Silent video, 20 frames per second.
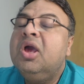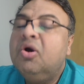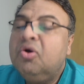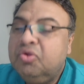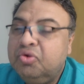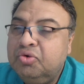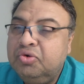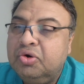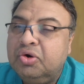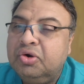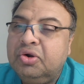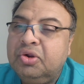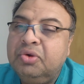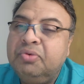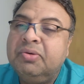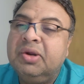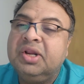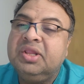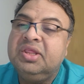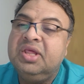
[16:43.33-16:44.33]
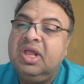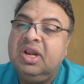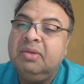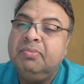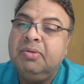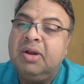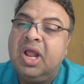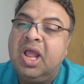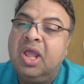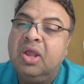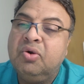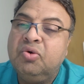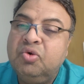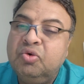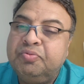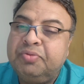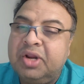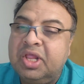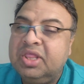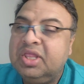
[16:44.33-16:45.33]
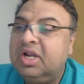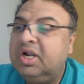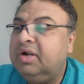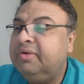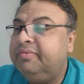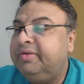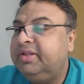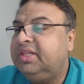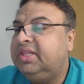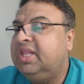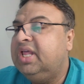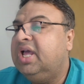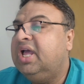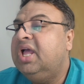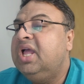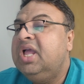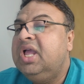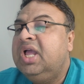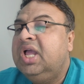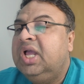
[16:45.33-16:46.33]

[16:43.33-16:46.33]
pseudotumor cerebri who present with the